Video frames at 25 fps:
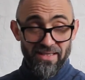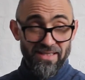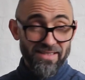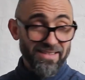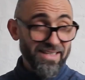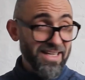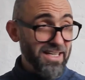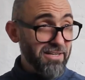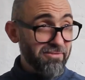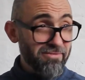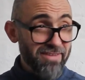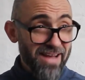
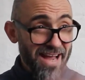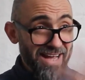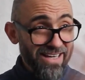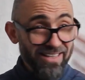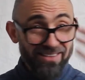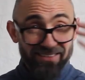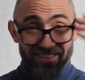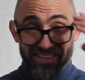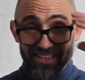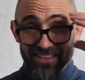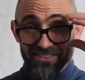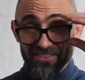Now the
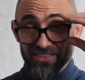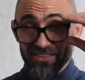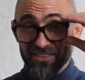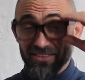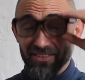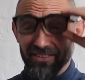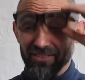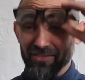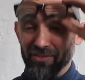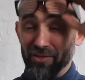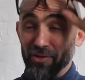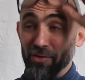reality is
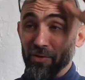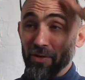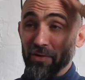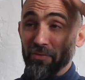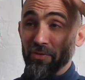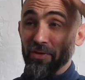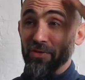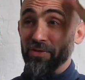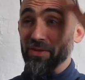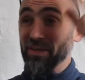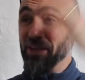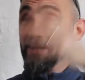if
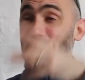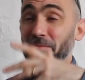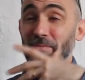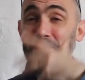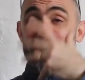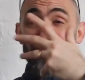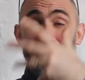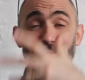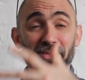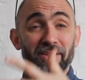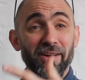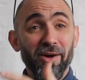you think
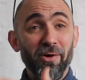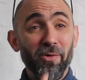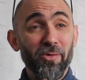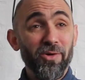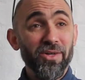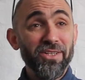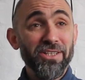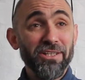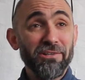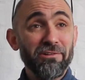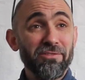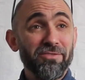about the whole
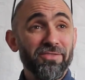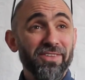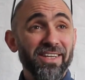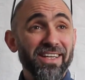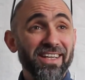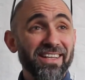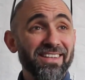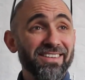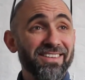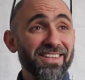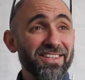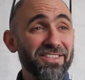idea of
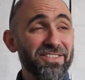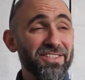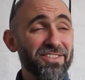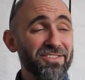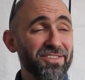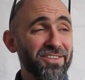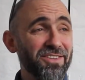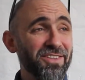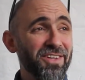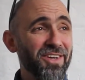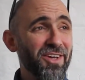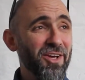digging ditches
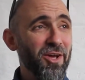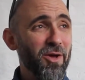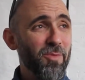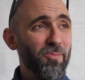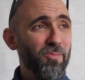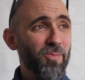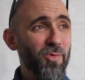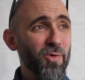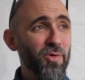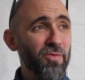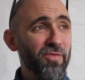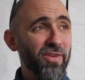and
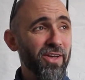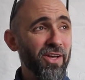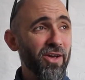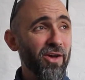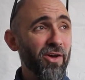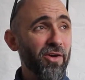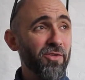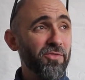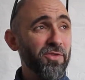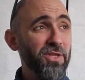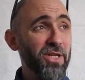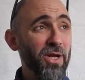moving
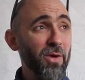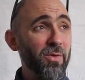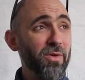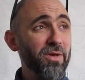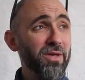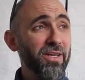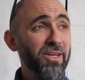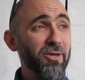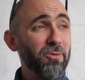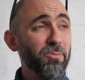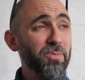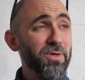earth, you know,
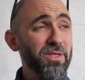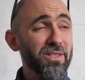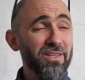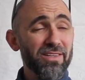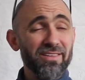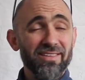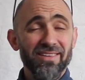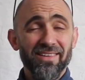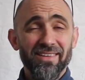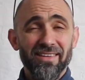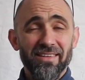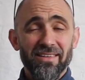it could be
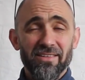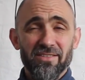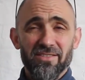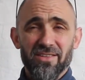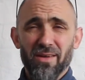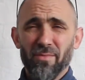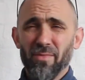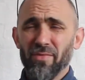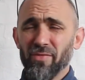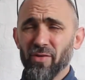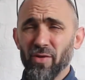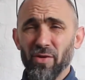that
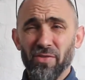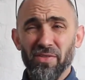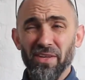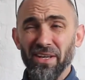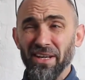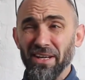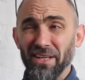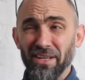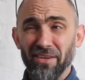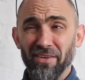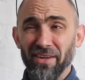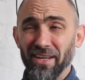some of you are
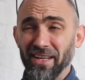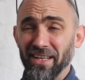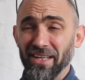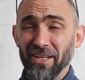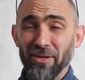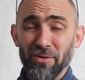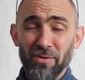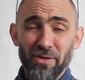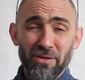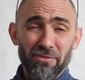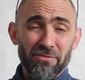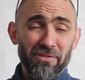thinking, I've
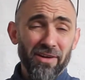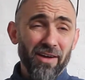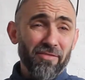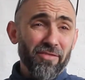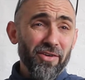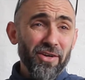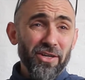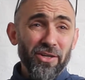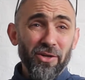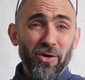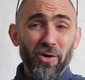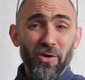
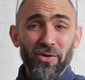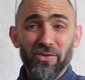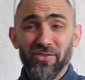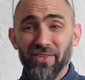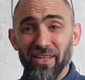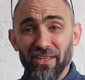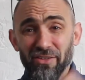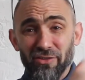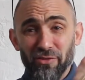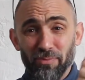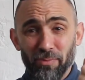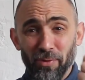only got a
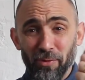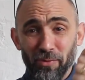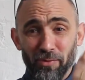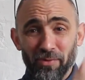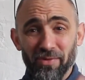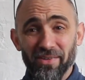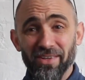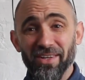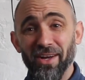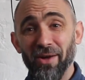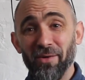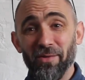
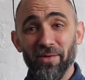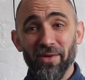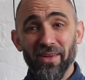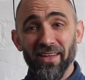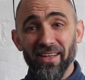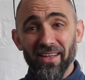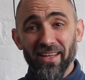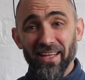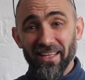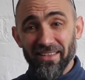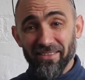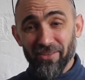teaspoon, you know,
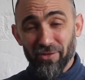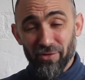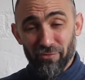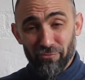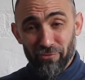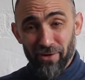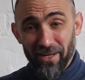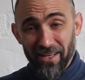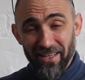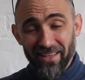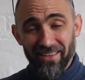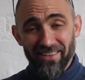it doesn't
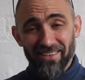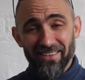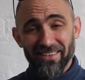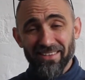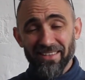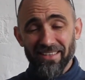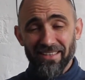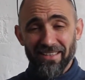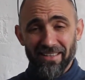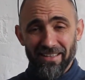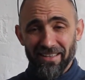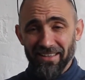really
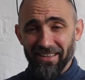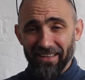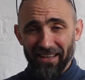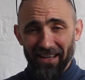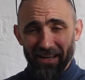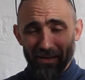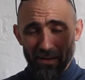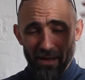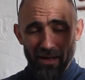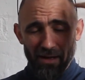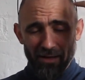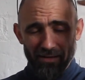
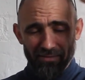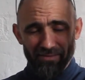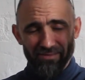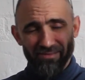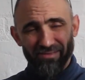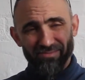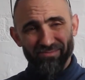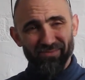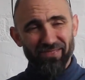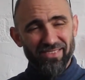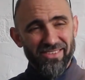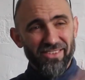
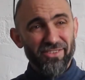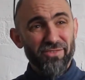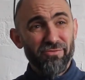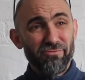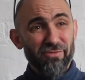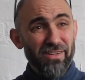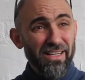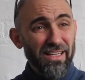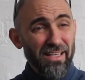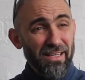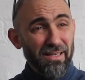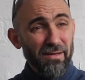
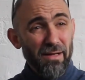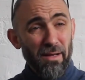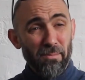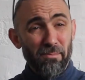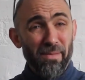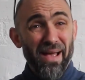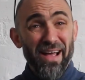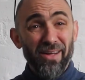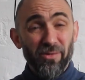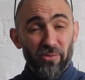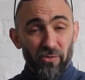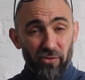
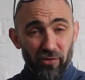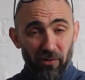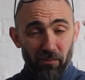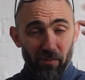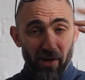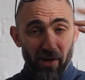amount to